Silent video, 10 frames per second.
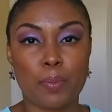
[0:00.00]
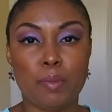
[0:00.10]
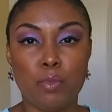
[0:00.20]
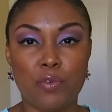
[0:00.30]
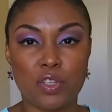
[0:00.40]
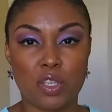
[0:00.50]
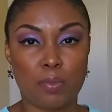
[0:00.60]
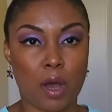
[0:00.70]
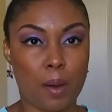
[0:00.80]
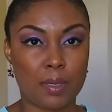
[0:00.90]
up and moving to the
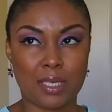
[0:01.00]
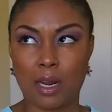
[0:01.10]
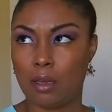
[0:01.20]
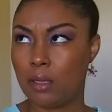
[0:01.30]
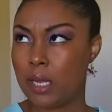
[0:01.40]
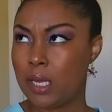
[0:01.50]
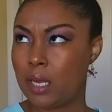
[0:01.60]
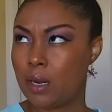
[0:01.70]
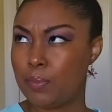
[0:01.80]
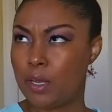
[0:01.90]
Bahamas, and I'll link
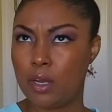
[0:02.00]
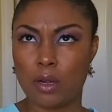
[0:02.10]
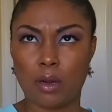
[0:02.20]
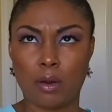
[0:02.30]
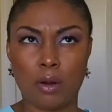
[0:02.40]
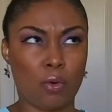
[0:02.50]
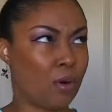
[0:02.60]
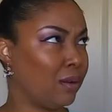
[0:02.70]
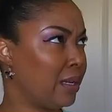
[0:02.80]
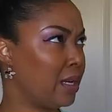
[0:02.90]
it up here, or
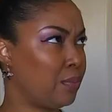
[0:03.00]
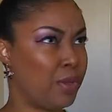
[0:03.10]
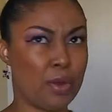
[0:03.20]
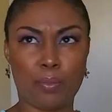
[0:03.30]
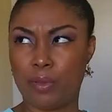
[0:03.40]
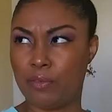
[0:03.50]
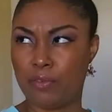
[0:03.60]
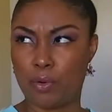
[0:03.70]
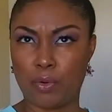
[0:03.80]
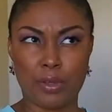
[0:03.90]
I'll link it up here and put the
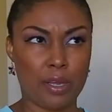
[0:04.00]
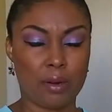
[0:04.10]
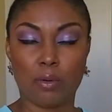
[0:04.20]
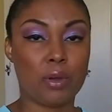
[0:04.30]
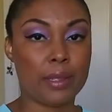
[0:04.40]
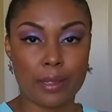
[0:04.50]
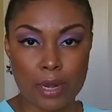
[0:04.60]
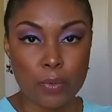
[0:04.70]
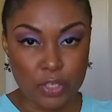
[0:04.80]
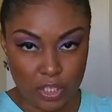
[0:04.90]
photo here.
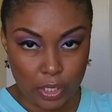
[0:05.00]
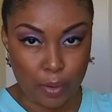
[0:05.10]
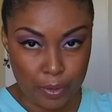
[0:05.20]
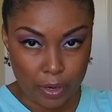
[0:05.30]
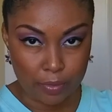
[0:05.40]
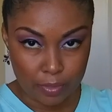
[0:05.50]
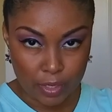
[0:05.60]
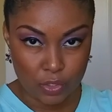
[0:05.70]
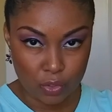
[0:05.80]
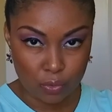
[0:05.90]
Anyway, just look up here,
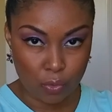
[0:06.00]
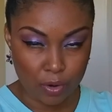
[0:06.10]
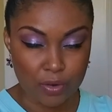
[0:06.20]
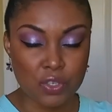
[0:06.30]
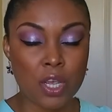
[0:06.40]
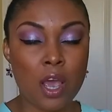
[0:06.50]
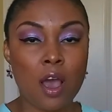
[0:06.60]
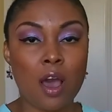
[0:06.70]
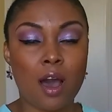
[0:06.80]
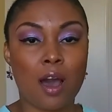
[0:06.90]
these two corners.
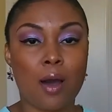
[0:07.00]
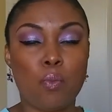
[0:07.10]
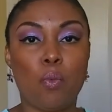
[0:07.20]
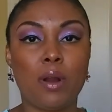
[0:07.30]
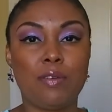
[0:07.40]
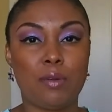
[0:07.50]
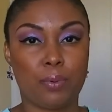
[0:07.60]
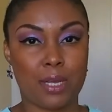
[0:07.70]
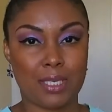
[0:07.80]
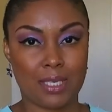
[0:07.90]
Uh, one of the
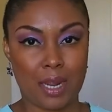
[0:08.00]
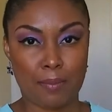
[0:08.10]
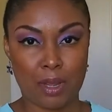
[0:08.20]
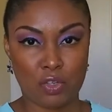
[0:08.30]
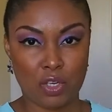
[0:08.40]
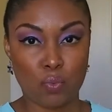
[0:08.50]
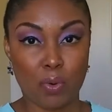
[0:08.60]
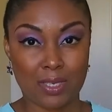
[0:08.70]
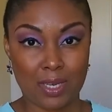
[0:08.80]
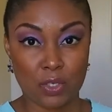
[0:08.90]
places that I mentioned
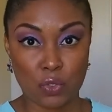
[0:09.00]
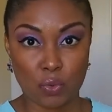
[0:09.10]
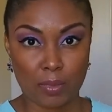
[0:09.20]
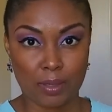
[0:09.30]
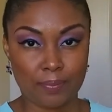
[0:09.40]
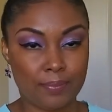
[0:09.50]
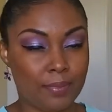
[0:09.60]
was Exuma.